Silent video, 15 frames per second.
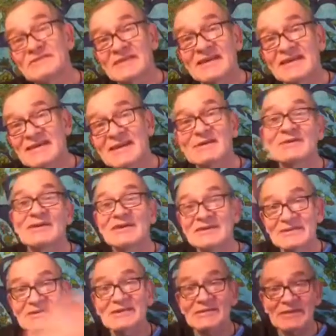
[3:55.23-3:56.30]
to get out there and
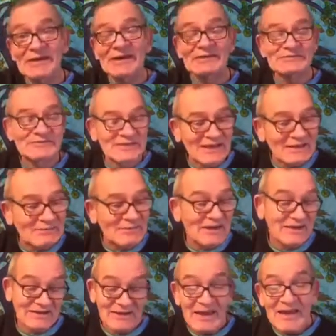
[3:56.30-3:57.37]
another half to get
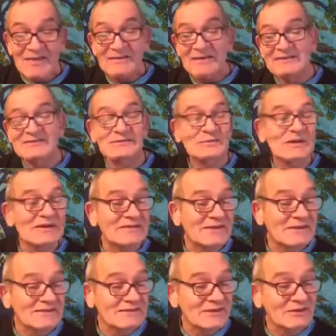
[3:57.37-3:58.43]
back. That's the way
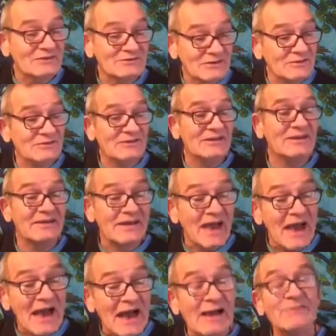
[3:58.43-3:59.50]
that goes. Okay,
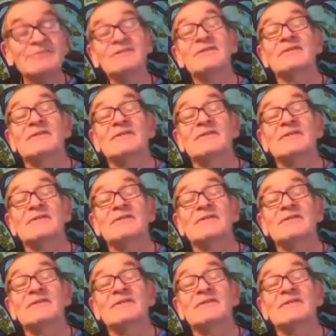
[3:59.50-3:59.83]
after